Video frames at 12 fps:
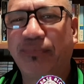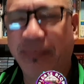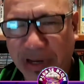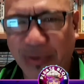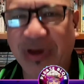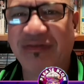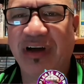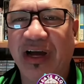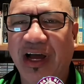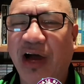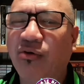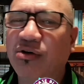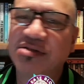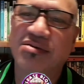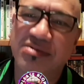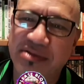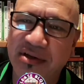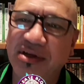However, I was
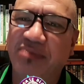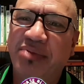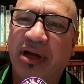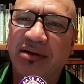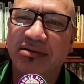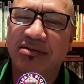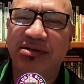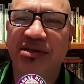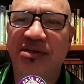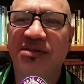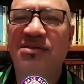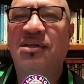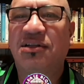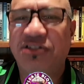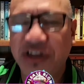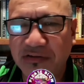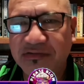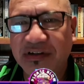concerned about the
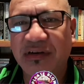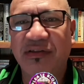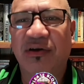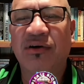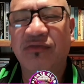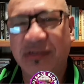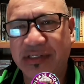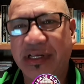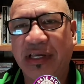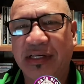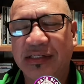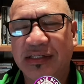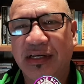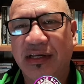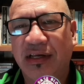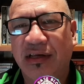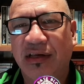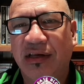children of the overstayers.
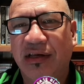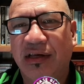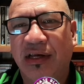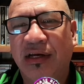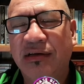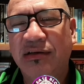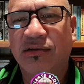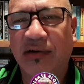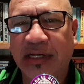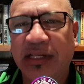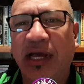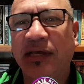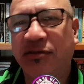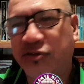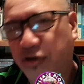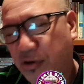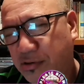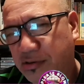So I
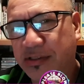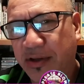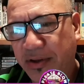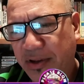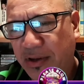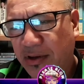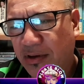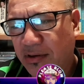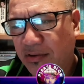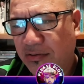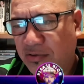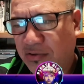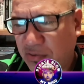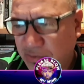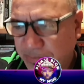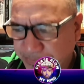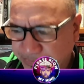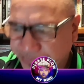chose
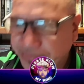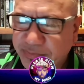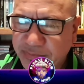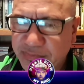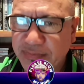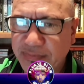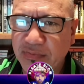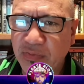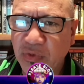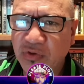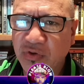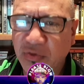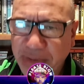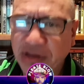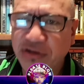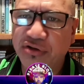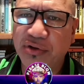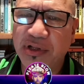to make
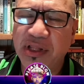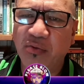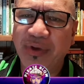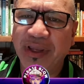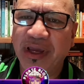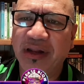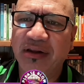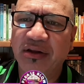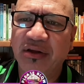sure that we get